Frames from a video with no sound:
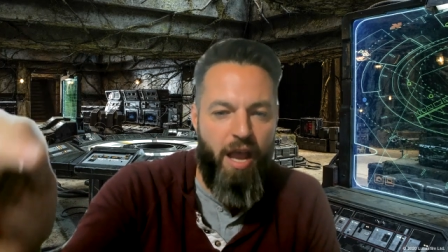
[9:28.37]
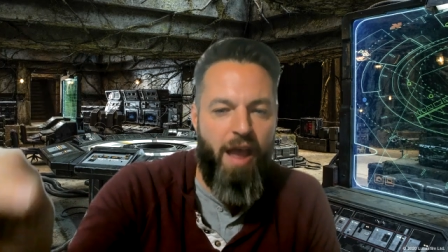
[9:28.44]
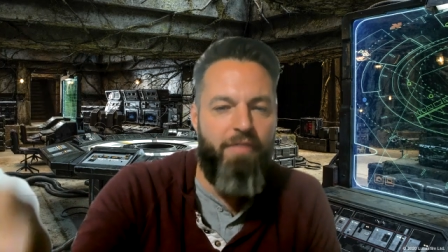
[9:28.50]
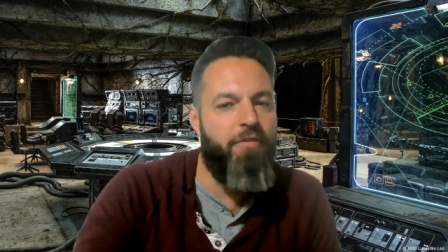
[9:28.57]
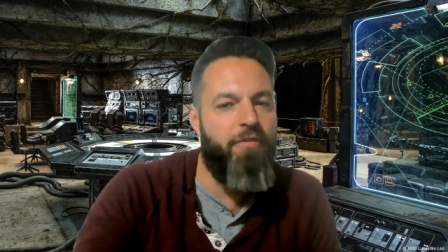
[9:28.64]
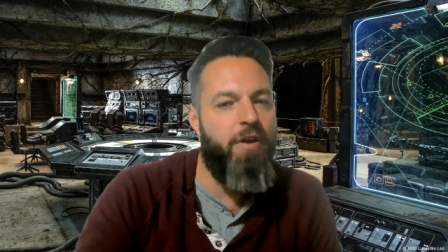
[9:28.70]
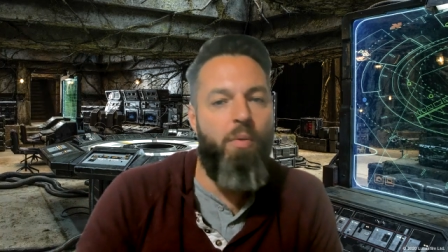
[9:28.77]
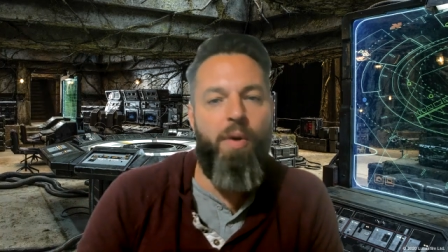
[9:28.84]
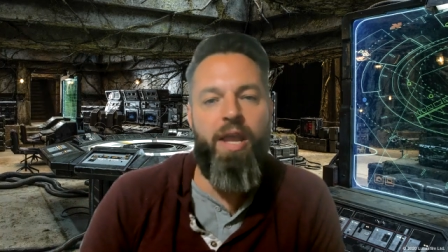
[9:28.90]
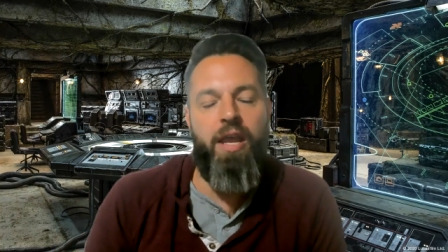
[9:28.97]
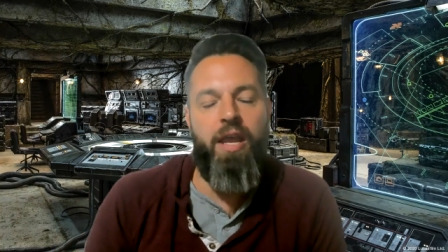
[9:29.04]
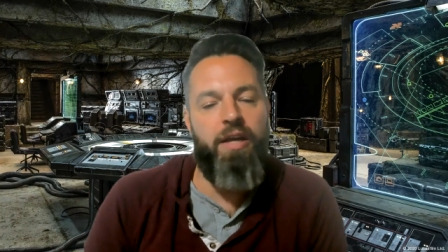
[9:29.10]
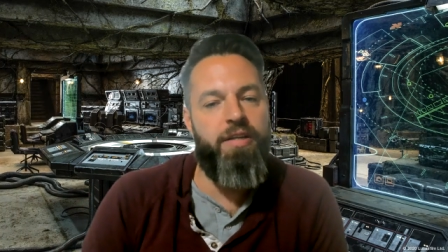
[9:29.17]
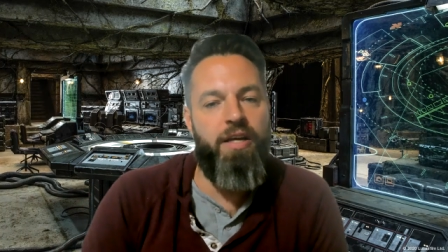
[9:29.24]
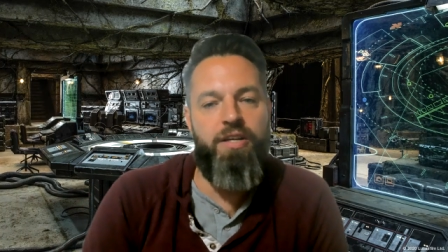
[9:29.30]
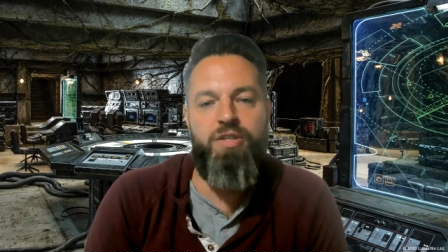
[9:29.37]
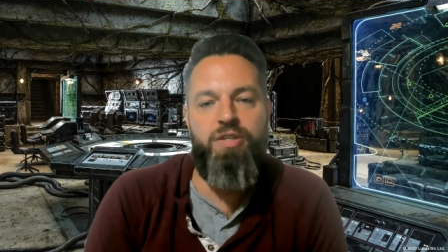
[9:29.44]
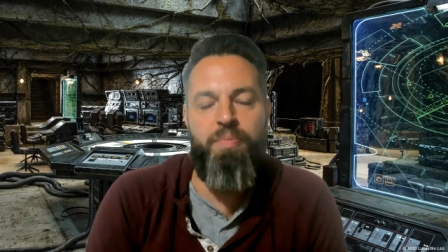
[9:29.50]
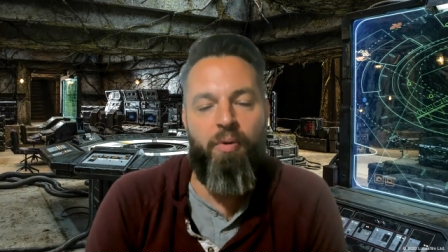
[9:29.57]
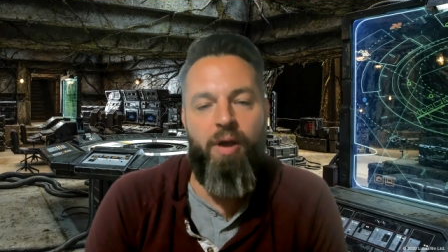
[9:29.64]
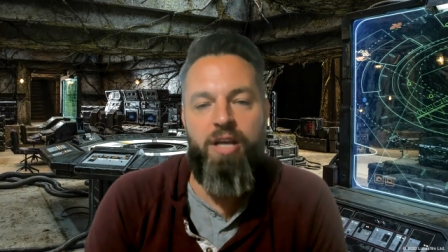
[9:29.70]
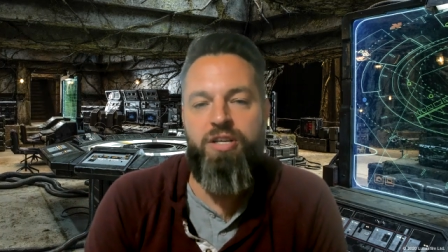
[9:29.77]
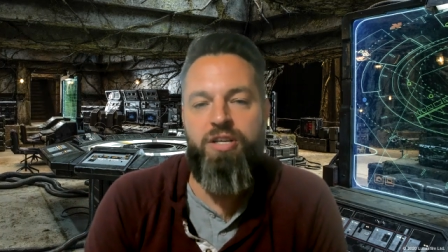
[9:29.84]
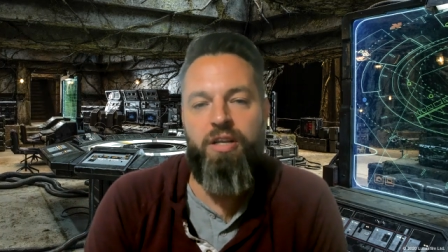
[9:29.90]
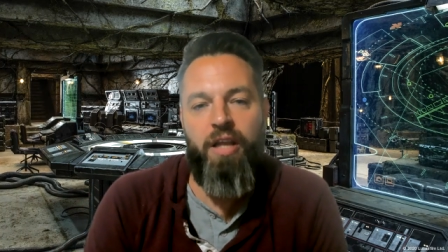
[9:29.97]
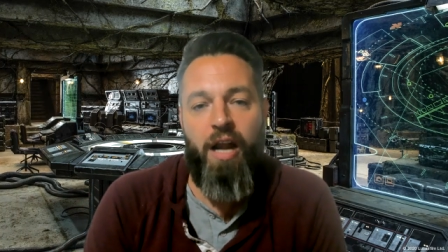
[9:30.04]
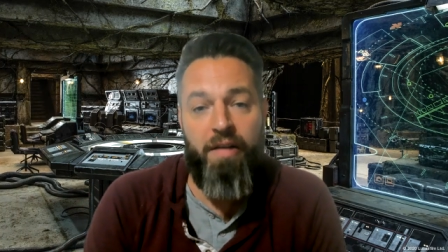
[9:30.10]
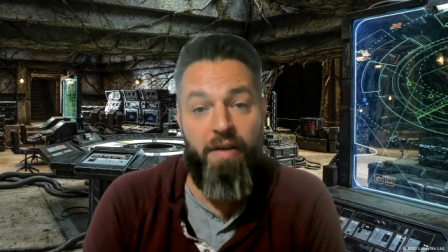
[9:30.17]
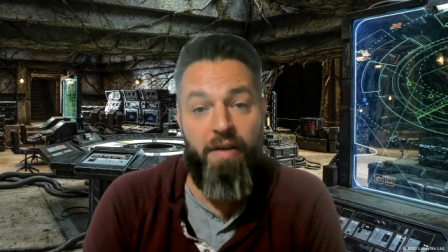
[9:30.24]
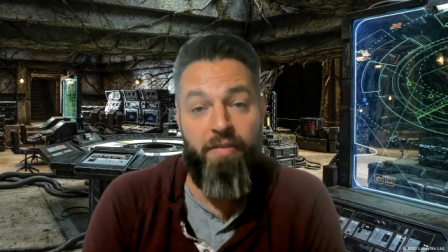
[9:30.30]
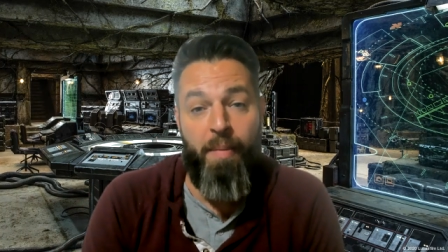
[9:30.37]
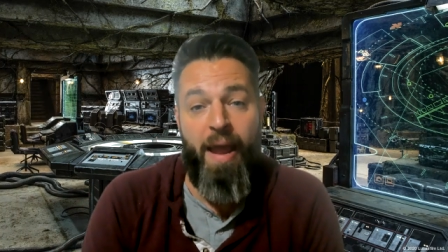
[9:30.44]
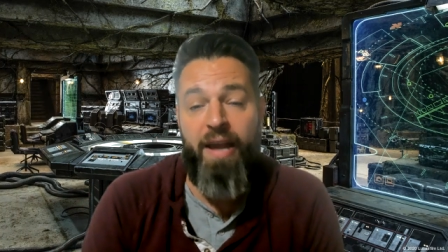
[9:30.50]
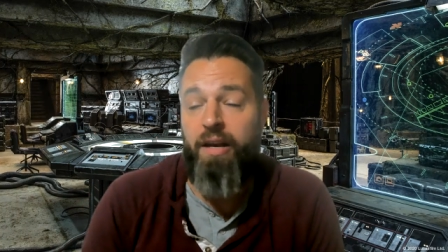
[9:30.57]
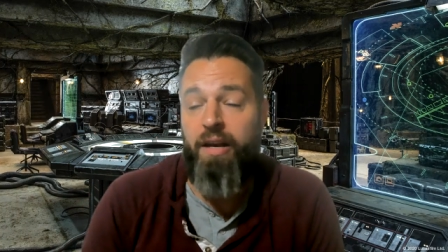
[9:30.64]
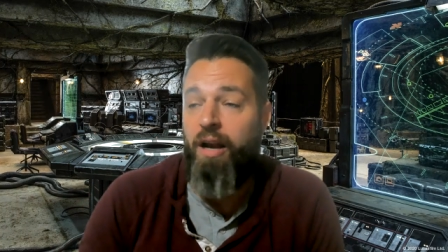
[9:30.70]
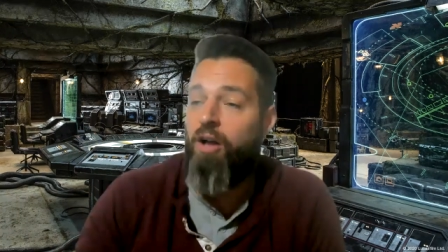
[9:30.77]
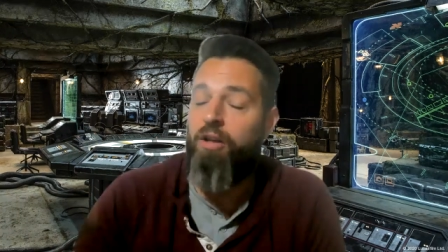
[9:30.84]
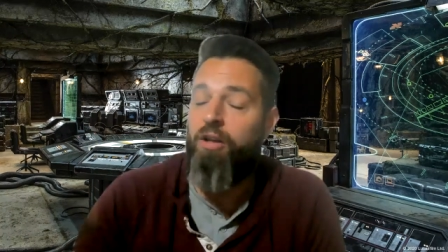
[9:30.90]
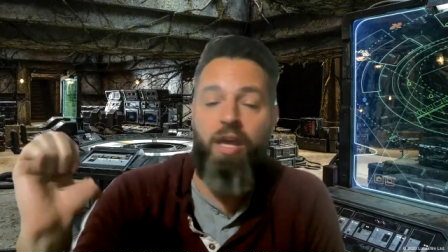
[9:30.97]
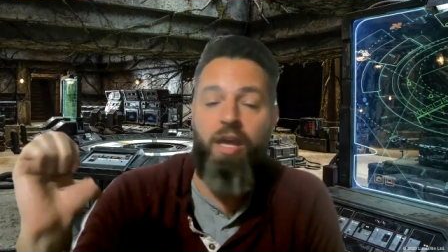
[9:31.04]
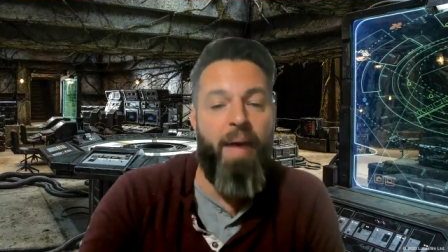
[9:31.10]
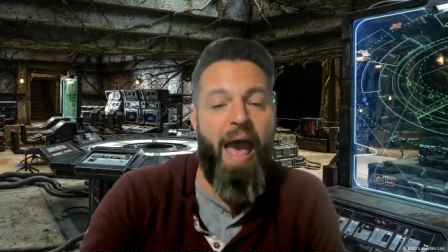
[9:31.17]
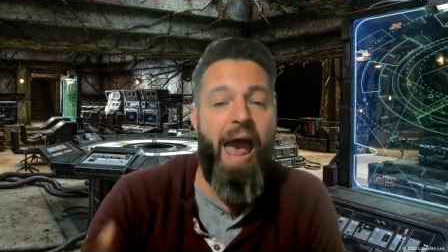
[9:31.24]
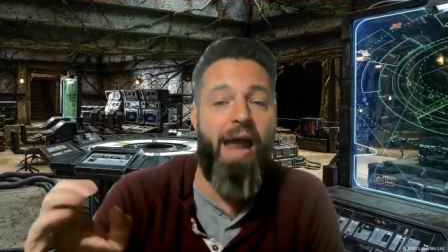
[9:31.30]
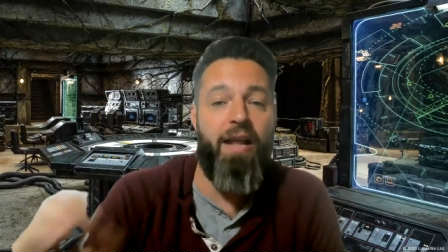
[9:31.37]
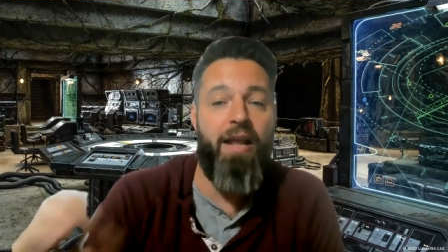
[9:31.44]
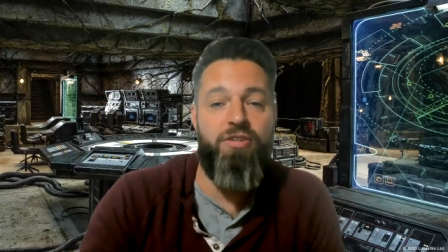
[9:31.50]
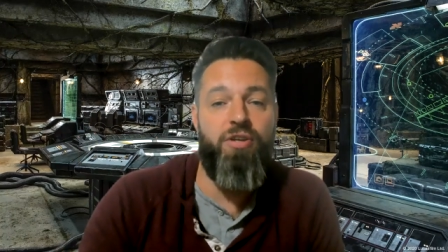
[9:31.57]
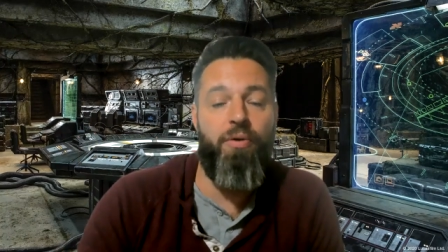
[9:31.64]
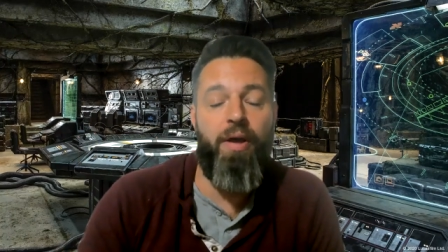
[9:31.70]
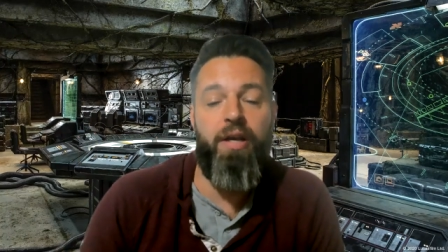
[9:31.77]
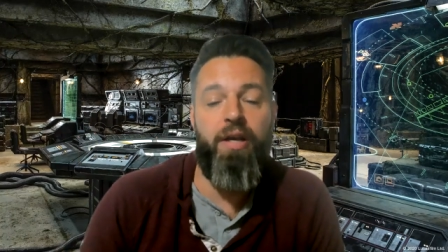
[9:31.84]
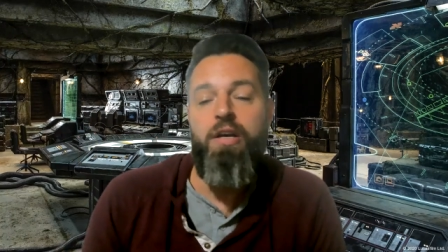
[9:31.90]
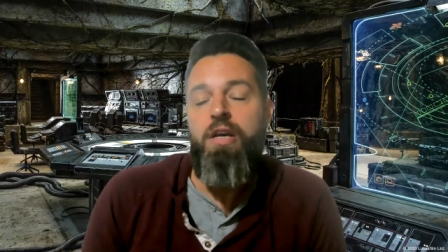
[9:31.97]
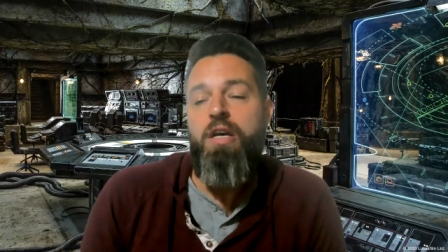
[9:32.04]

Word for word: every weekend inspiration that I've ever made, and I'll keep adding to it.